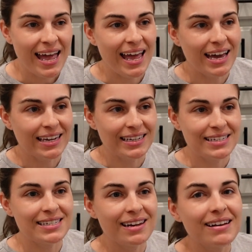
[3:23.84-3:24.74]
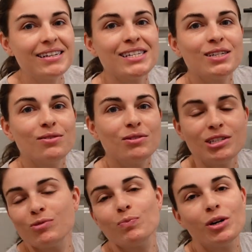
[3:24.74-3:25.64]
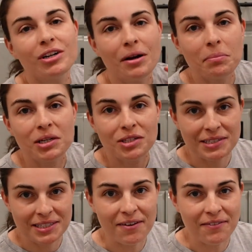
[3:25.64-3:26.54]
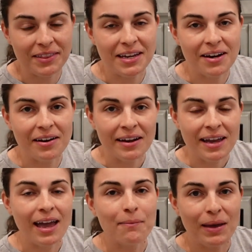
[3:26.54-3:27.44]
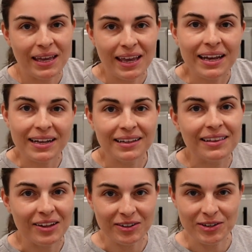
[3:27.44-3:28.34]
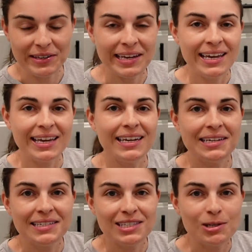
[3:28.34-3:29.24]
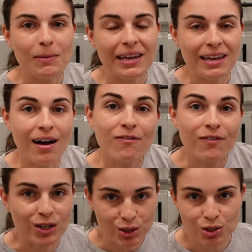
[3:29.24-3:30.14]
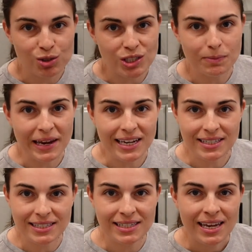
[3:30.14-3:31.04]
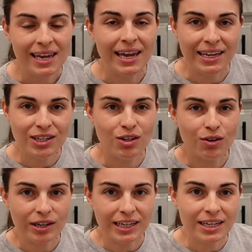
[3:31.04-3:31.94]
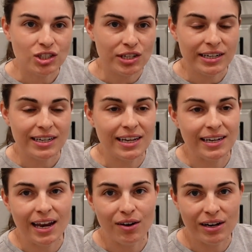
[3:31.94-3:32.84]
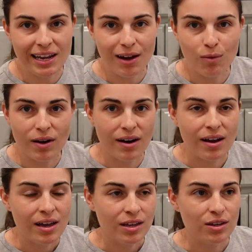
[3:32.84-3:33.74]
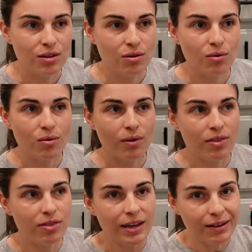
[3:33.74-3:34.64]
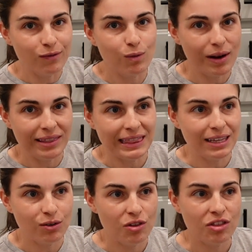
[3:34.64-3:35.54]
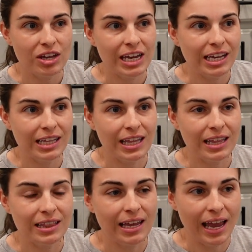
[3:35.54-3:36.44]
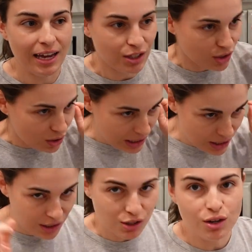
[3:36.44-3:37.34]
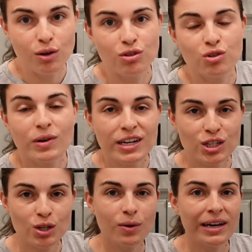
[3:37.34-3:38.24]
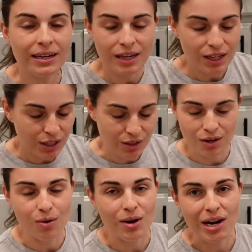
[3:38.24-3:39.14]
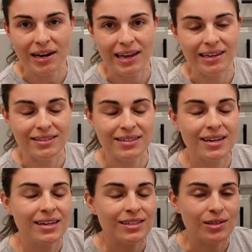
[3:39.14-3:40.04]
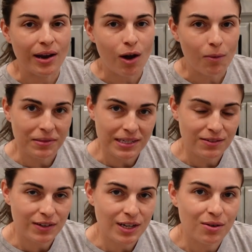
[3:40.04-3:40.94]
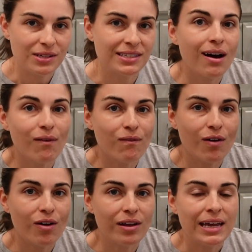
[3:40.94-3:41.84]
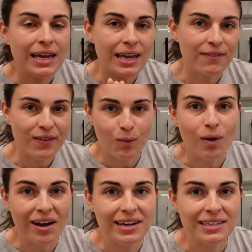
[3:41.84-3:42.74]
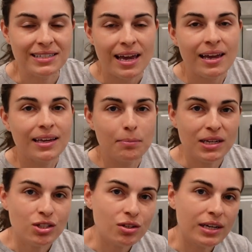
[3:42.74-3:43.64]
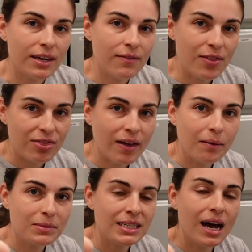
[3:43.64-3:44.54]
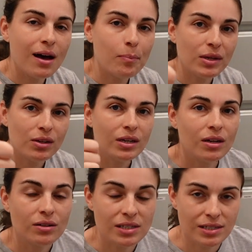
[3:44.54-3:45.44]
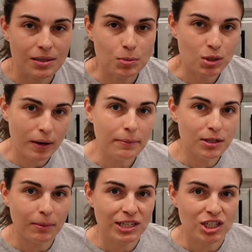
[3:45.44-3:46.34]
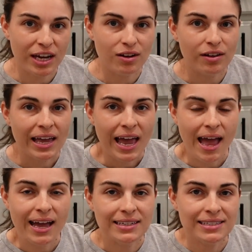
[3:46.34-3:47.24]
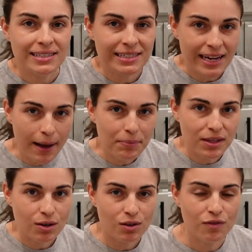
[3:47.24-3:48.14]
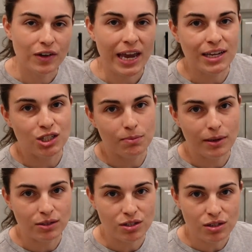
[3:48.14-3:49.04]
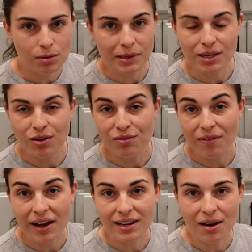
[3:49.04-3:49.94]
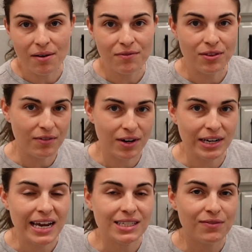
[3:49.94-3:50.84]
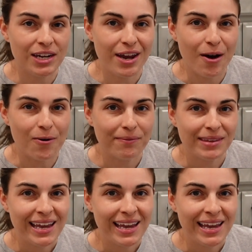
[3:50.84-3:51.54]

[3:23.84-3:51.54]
And it's not to just put a bunch of stuff in there and make it cluttered. It is to make a functional space in your kitchen, an area where you think of one little thing and you can just go straight to it. You know where it is. So I hope this video is helpful if it was, be sure to give a thumbs up. You can also subscribe to my channel and tap the notification bell too to be notified of the very next video.